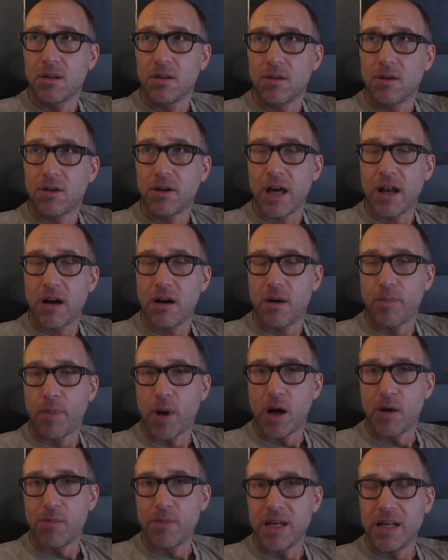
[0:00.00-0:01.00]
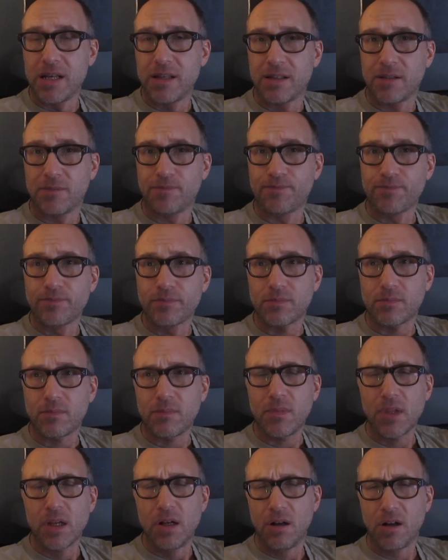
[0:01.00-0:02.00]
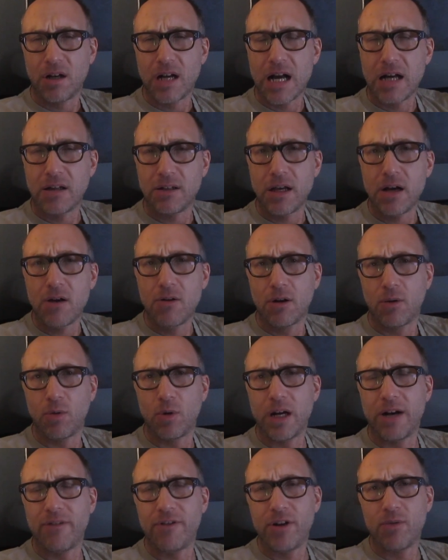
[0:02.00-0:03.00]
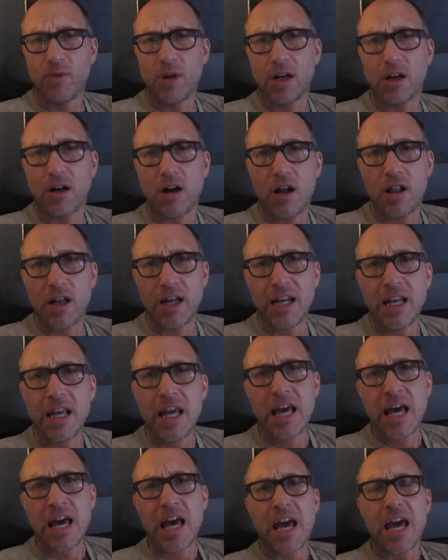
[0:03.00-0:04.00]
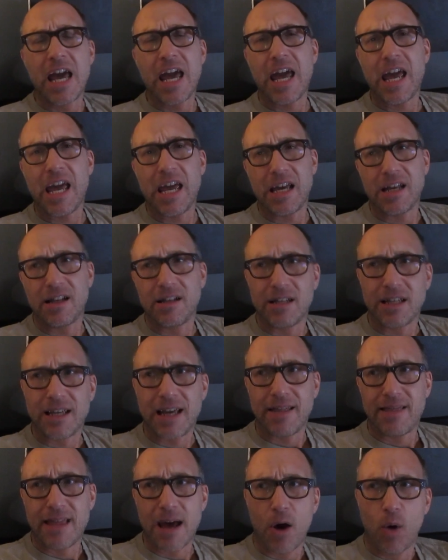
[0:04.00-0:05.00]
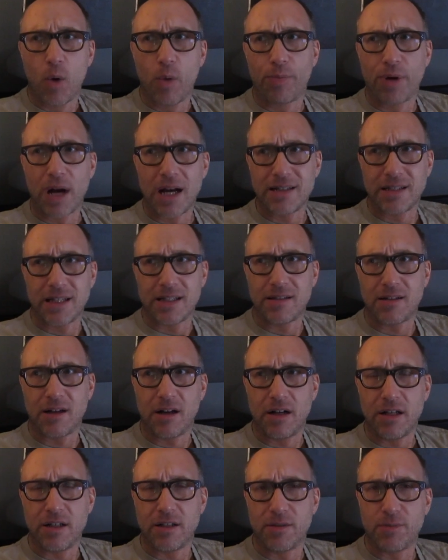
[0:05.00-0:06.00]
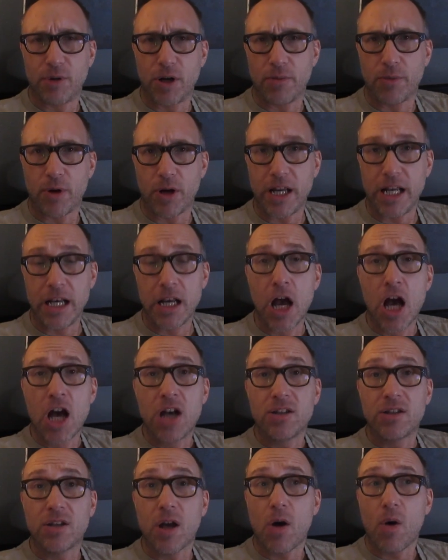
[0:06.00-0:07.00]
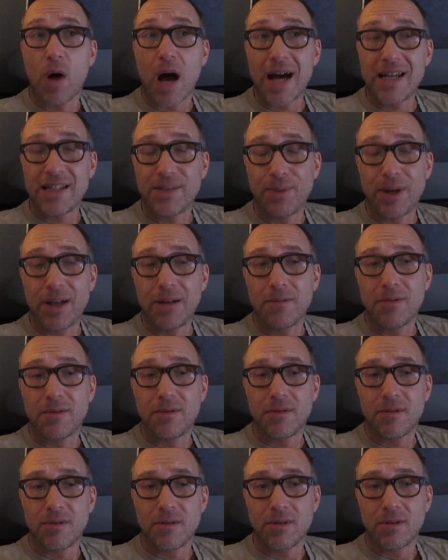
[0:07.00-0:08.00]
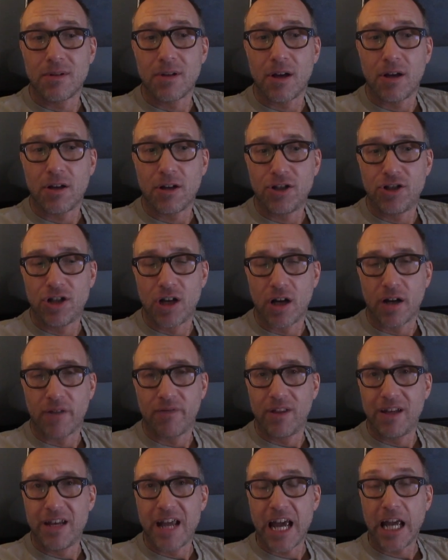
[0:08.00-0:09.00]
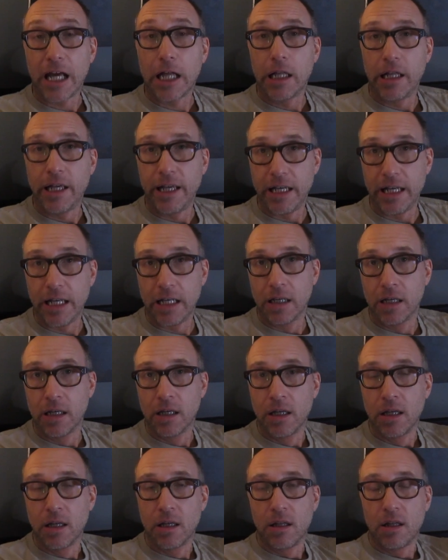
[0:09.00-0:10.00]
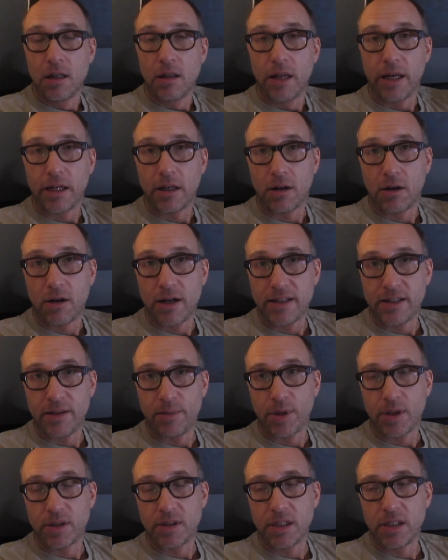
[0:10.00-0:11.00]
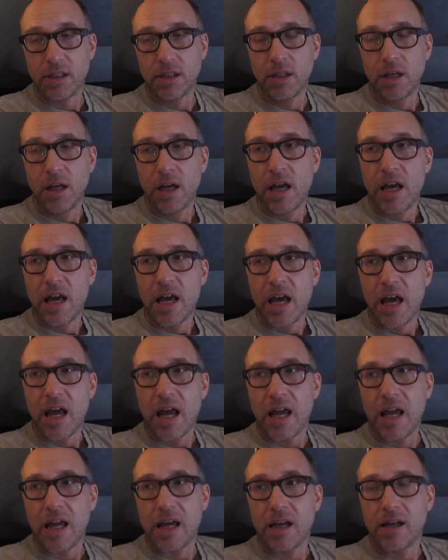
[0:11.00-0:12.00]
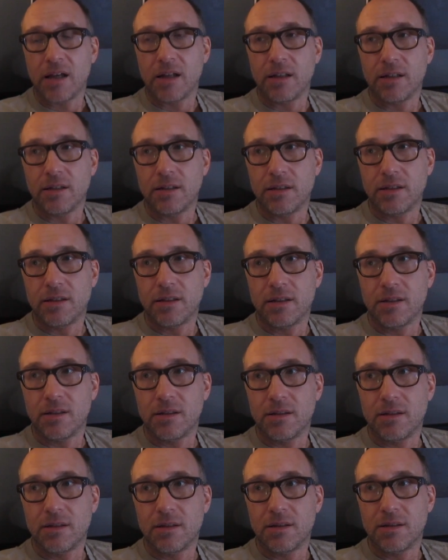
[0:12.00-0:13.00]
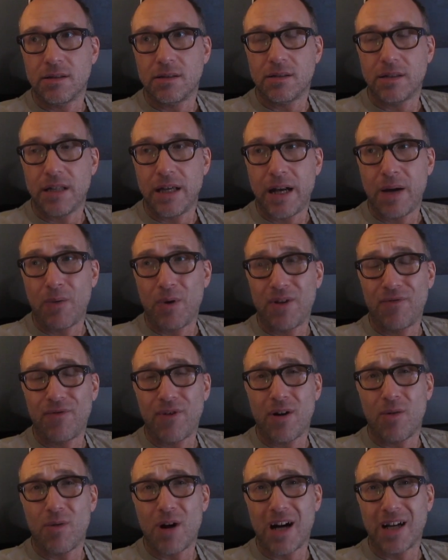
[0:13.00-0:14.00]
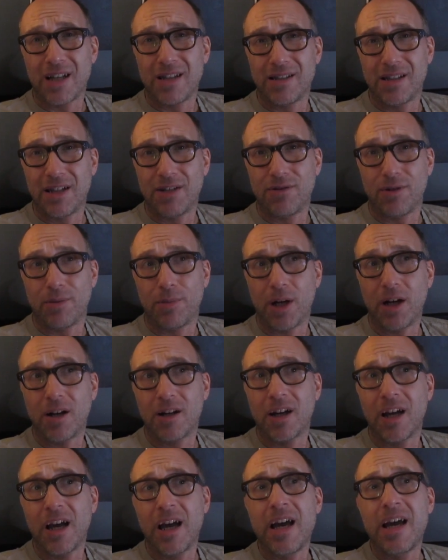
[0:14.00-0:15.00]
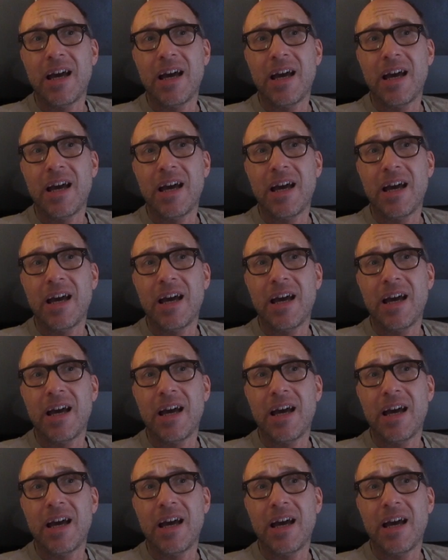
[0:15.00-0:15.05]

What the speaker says: look at our apartment, or condo, or whatever you want to call it, and get that whole process started tomorrow morning. So I spent a good chunk of the day cleaning like a crazy person, and then I went for a walk in Central Park,